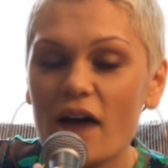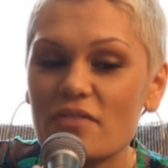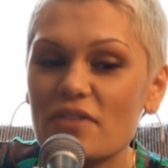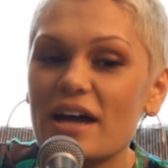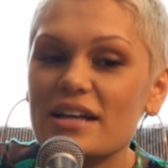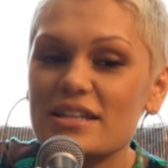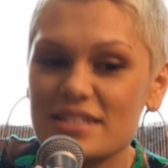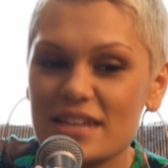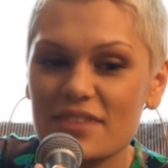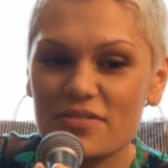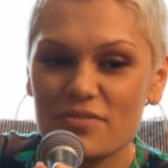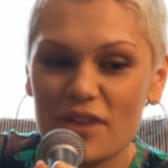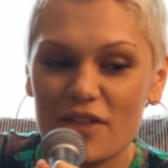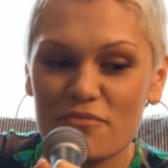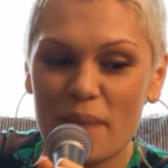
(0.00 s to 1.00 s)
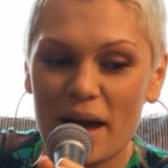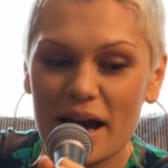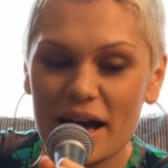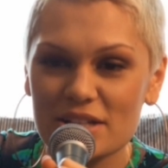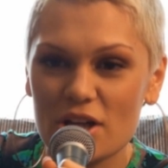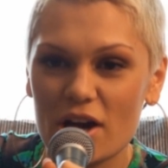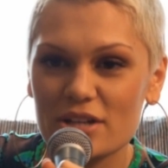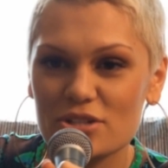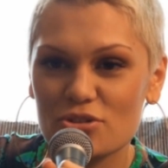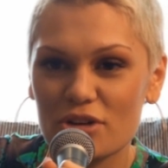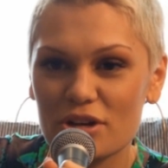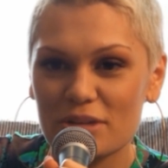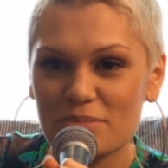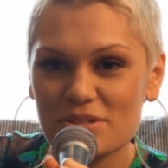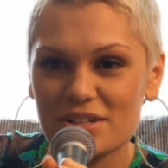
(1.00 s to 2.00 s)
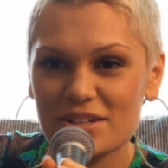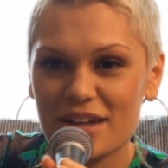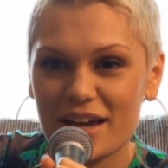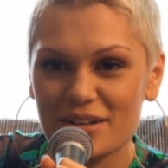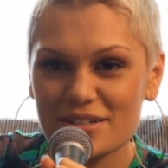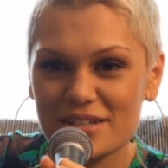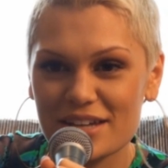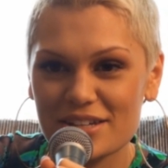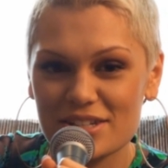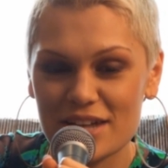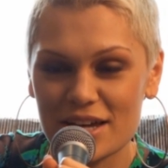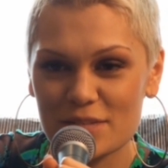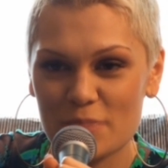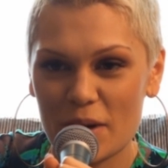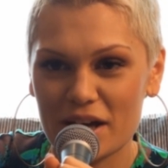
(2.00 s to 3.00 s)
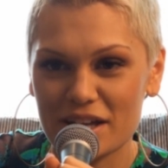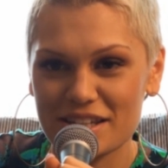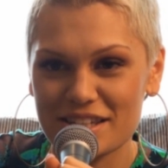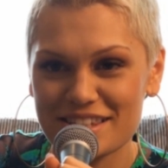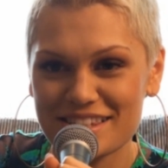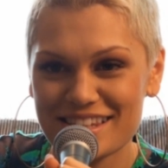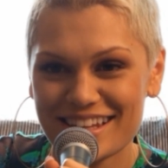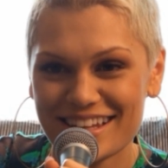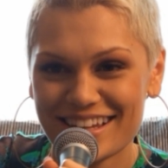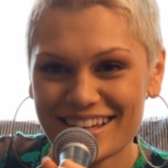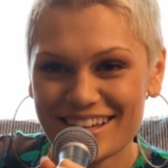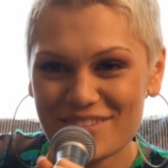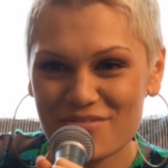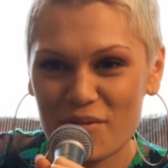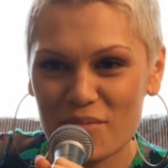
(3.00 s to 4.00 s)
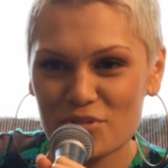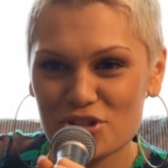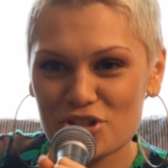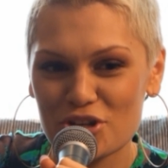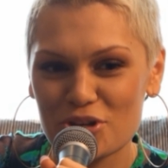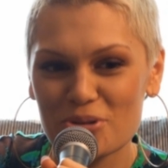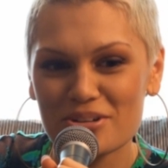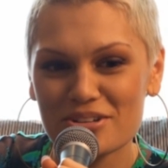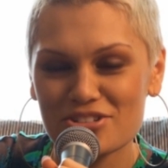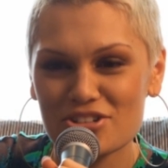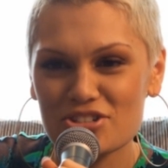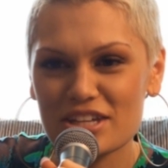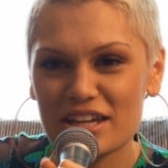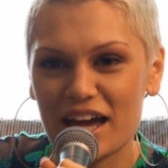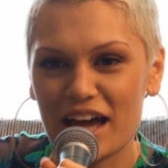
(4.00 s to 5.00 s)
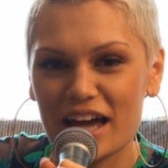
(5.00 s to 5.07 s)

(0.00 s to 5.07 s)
I've banned ice creams and exercise bikes from the shoot, just in